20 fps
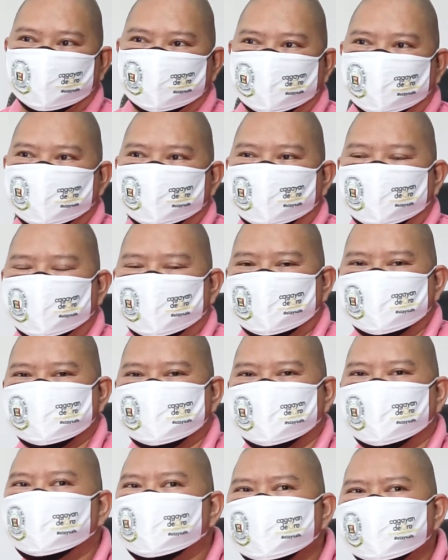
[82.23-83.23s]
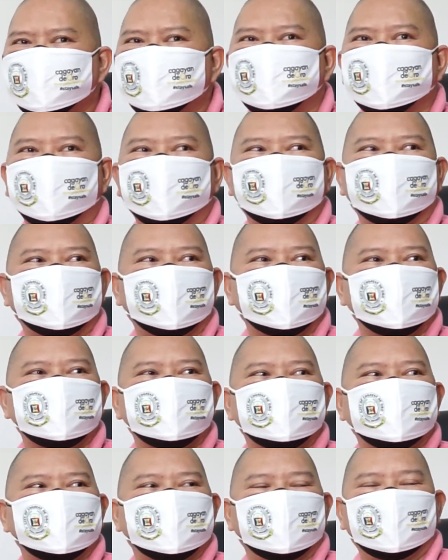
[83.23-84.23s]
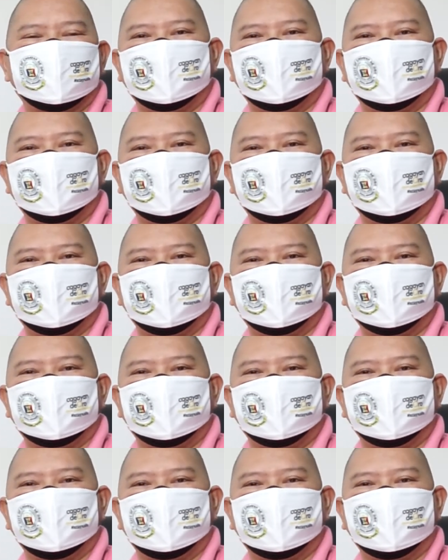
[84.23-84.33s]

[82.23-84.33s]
You know, as innocent as